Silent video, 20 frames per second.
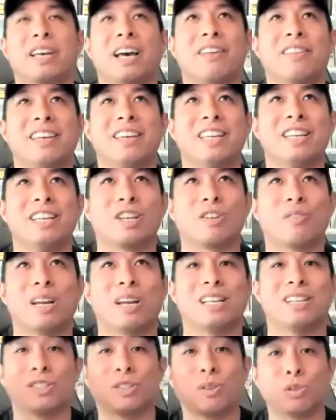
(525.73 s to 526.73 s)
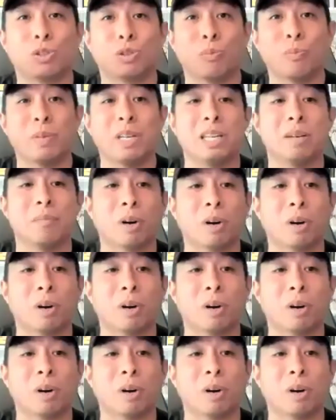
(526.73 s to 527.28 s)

how they integrate social media